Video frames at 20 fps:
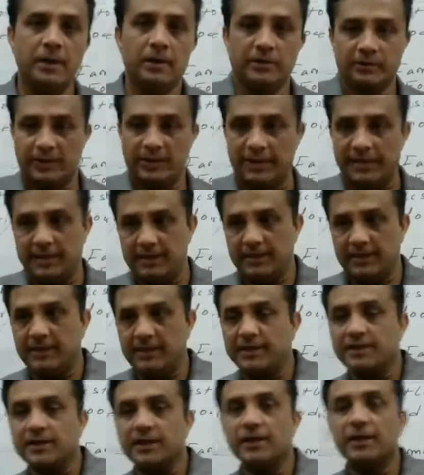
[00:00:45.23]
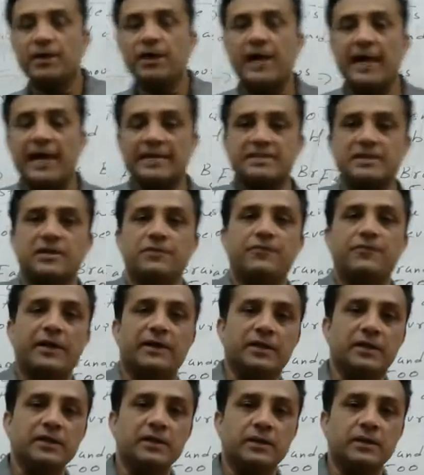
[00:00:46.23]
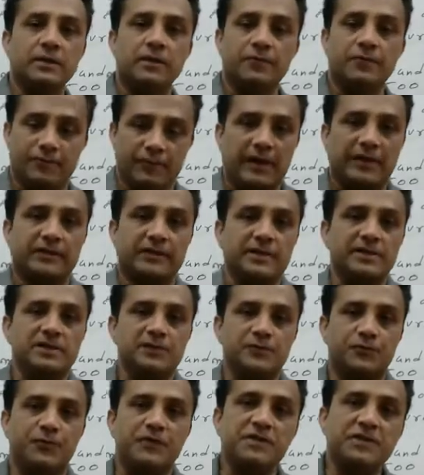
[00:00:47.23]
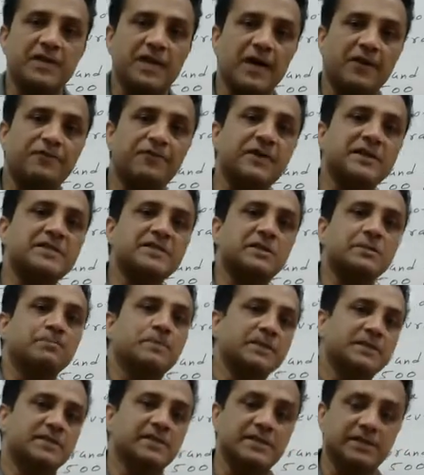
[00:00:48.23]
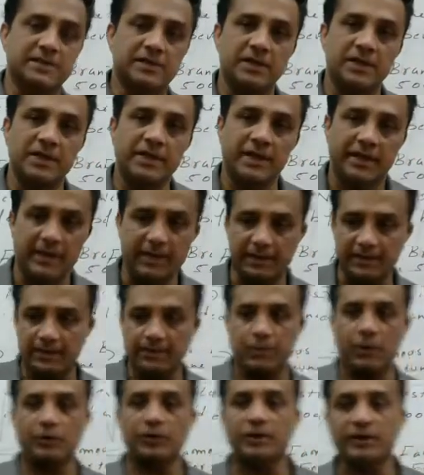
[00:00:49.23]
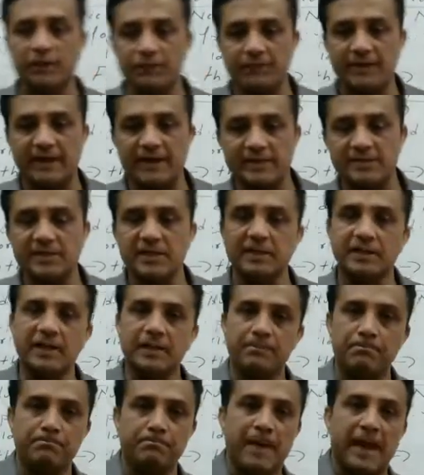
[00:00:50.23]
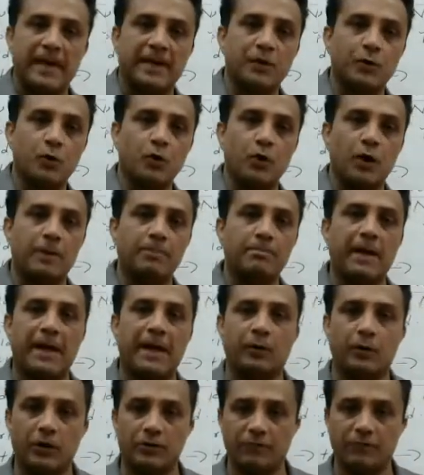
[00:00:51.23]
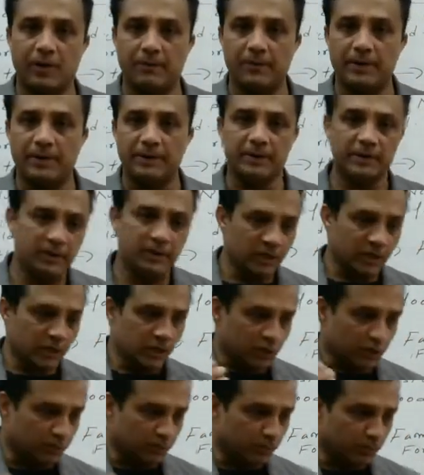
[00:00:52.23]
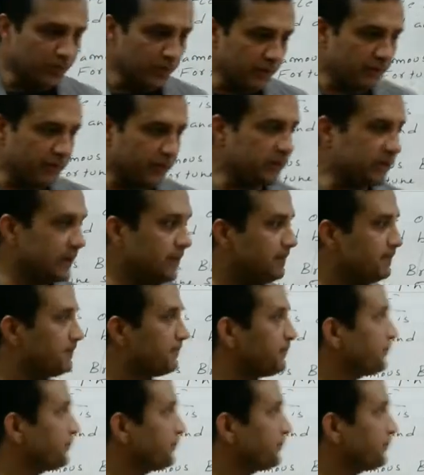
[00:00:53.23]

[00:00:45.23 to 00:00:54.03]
The internal and external factors which affects business. In the broader term, we can say that macro and micro environment. So moving further,